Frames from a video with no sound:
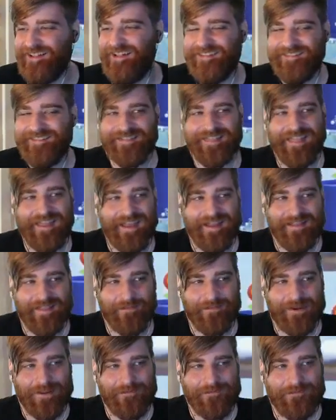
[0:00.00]
So yeah, let
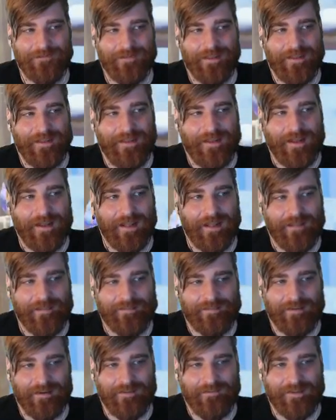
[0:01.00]
me know.
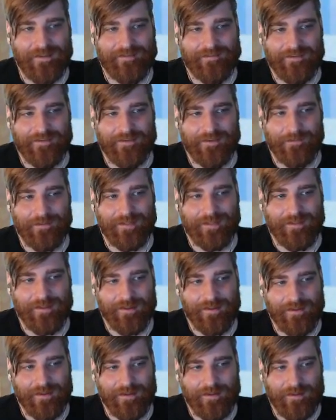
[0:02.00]
Sound effects are
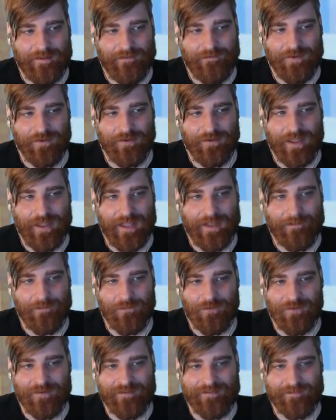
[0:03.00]
typically video game
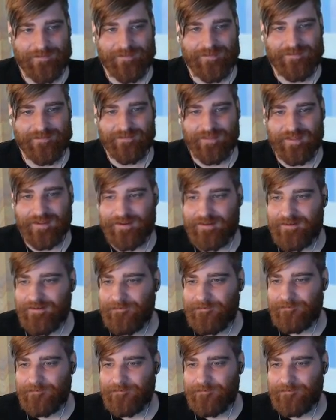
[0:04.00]
or Simpsons related.